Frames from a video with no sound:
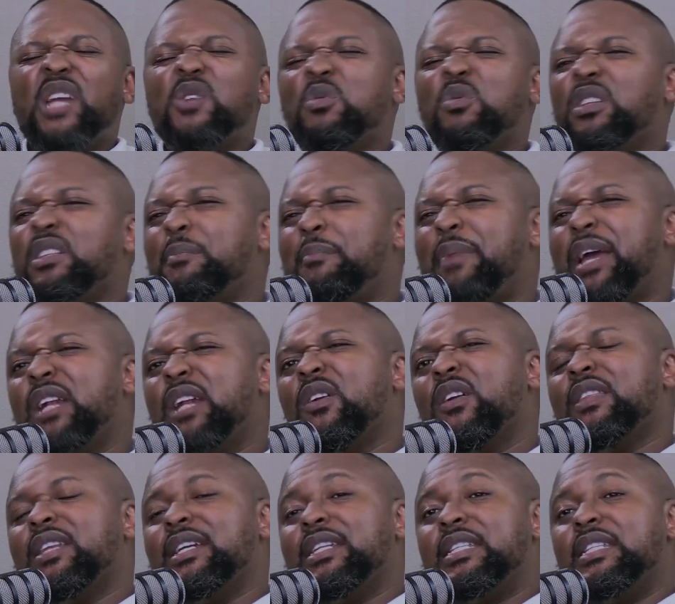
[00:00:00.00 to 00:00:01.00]
will depend
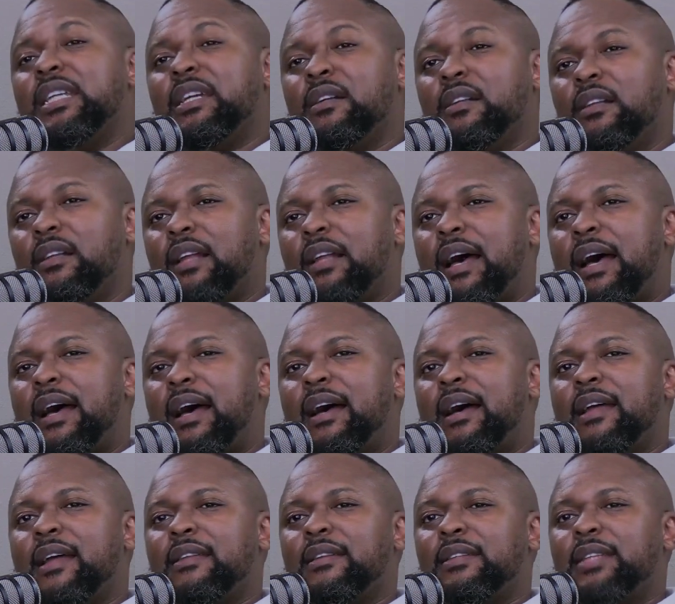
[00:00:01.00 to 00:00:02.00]
on the deal.
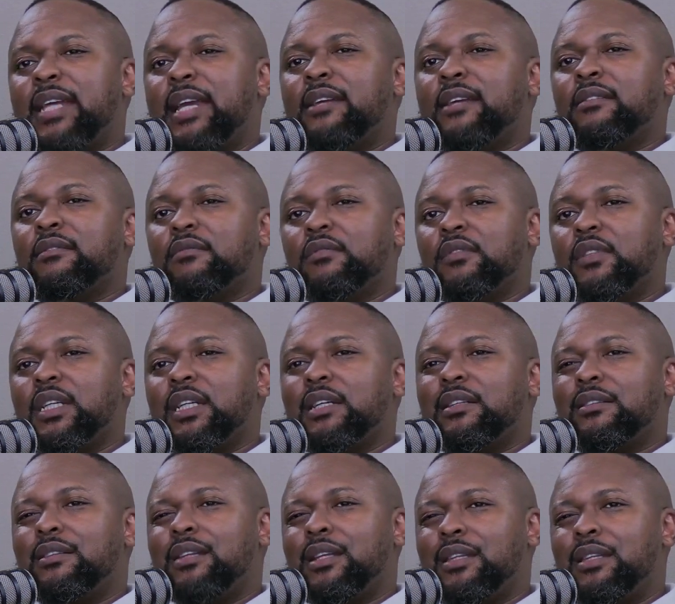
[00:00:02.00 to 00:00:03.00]

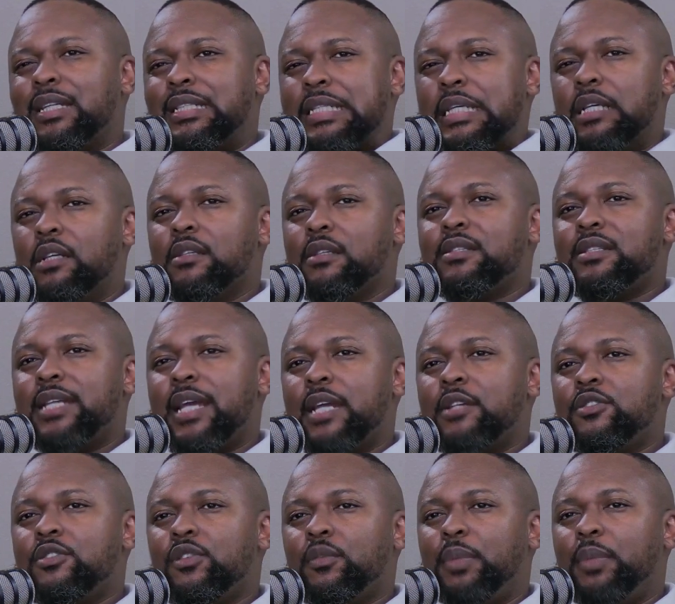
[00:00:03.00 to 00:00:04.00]
The deals tend
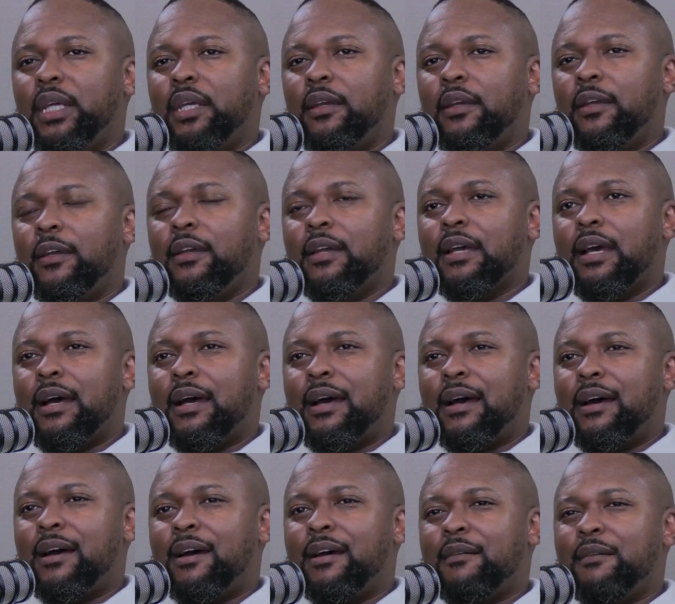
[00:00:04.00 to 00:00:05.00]
to be
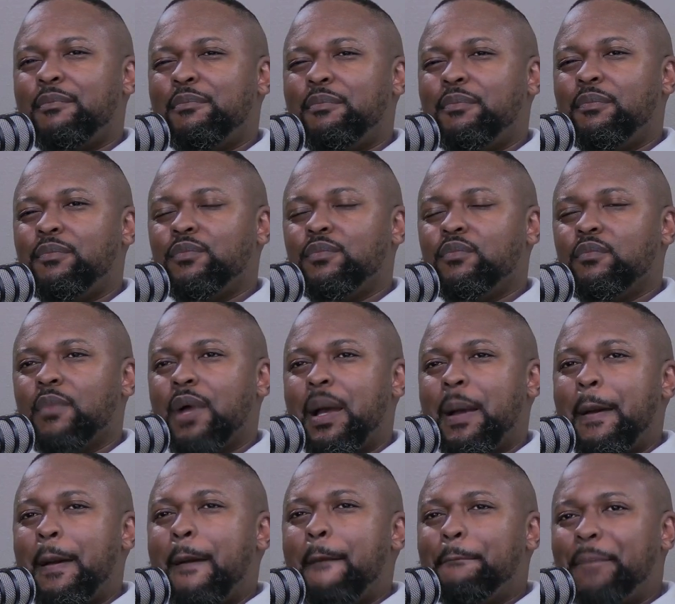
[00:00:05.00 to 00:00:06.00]

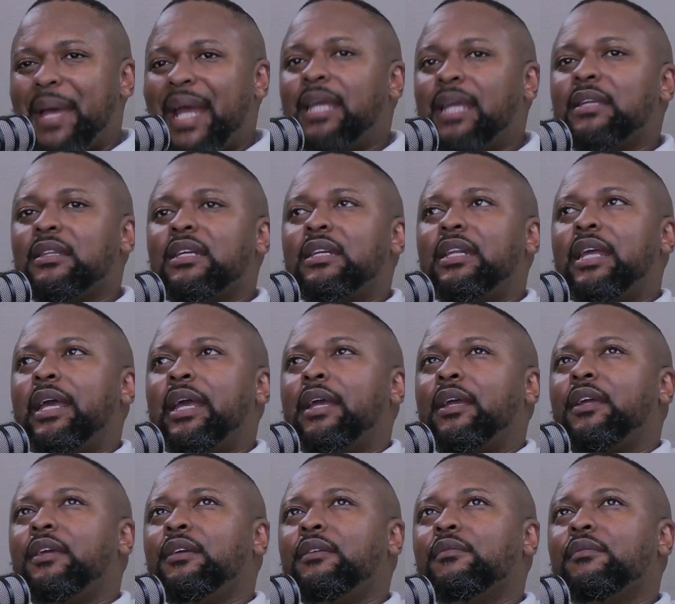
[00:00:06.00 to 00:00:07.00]
back in the
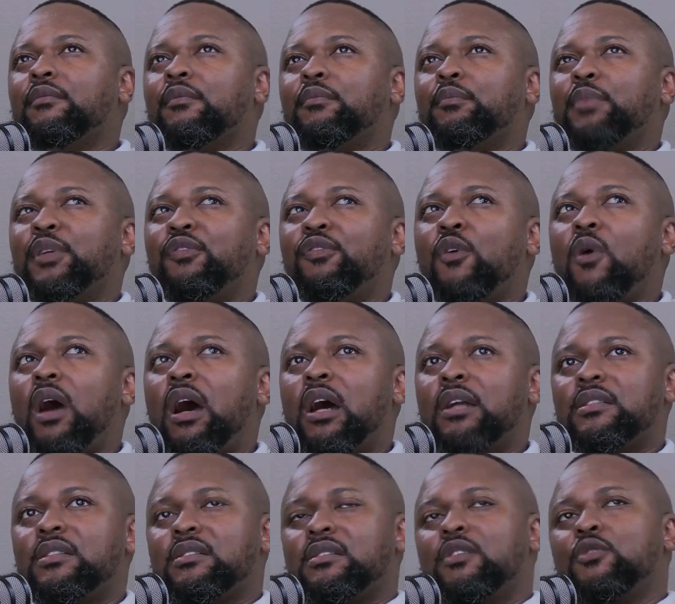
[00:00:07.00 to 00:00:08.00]
day, before
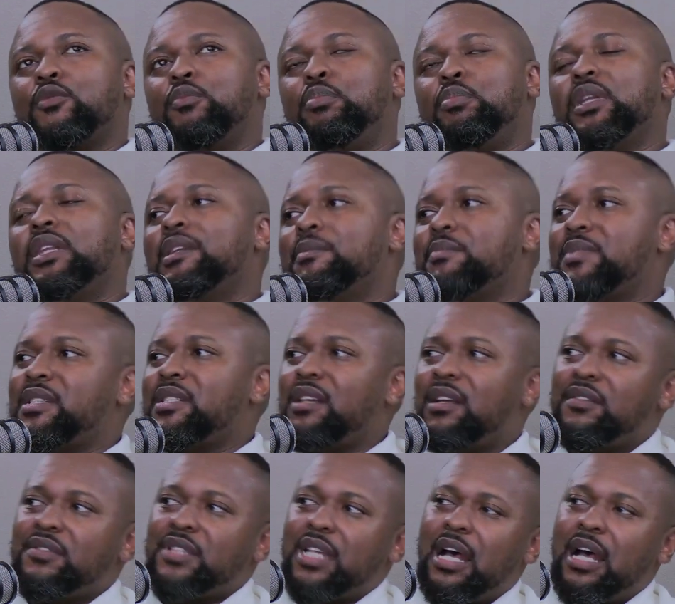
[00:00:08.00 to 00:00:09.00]
artists could put
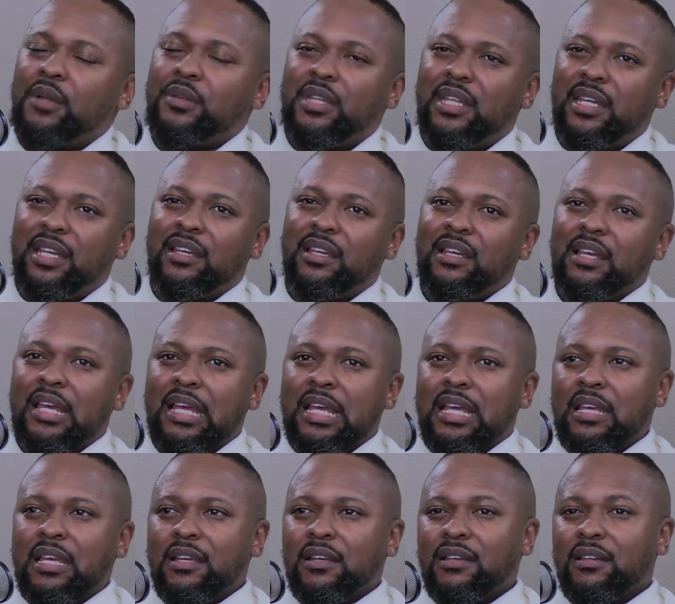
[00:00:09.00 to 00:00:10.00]
themselves out there.
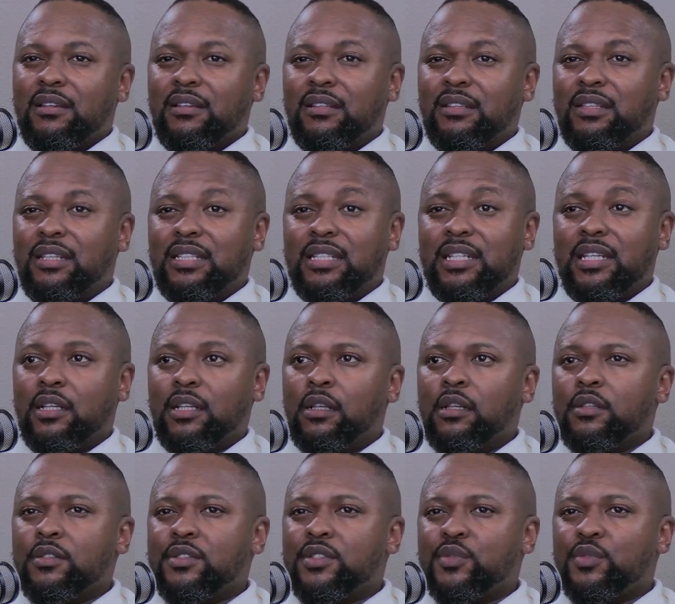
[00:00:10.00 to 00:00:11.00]
The
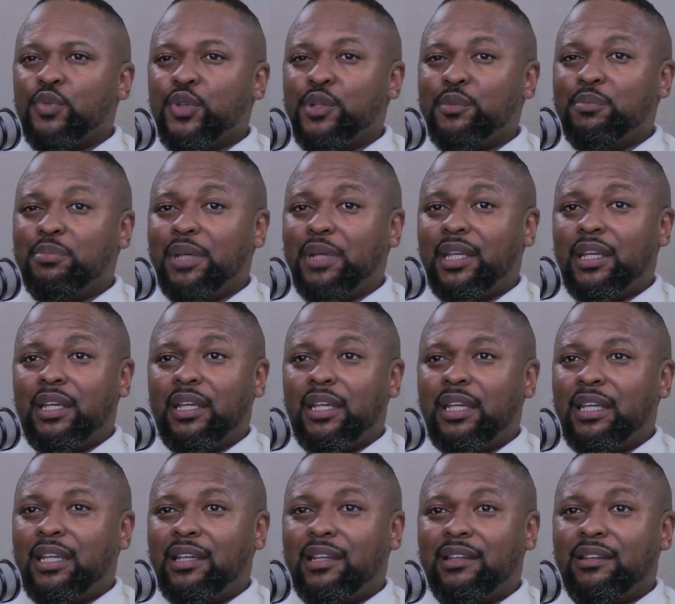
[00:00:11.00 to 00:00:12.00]
deals would
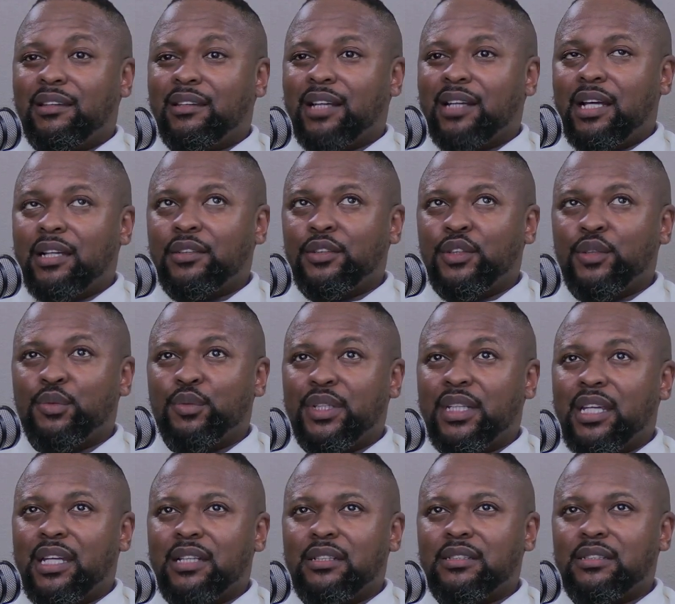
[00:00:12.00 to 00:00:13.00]
be, you would
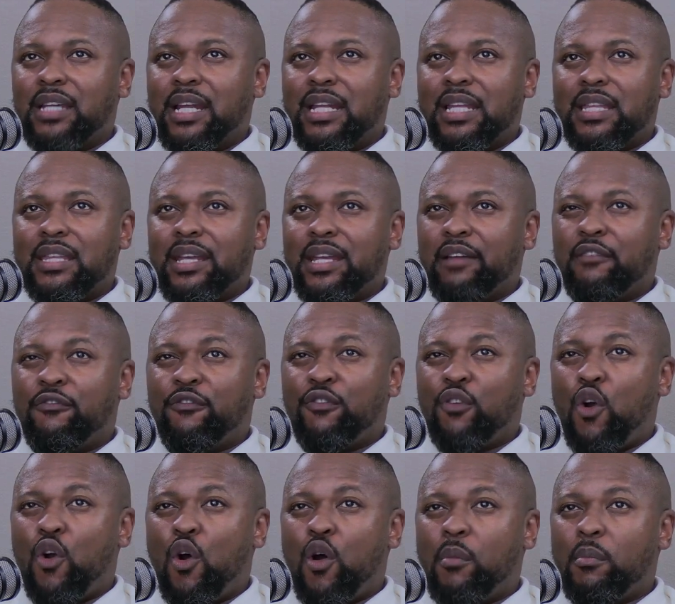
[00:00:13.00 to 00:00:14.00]
get anything
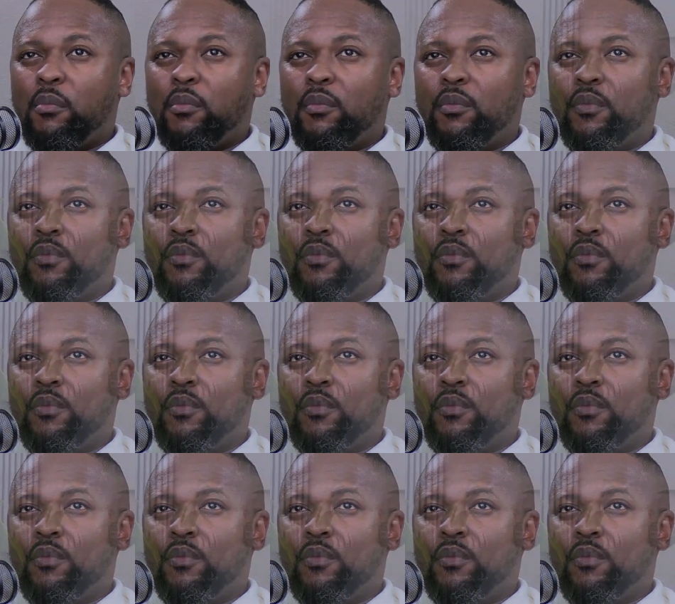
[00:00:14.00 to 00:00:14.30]
from,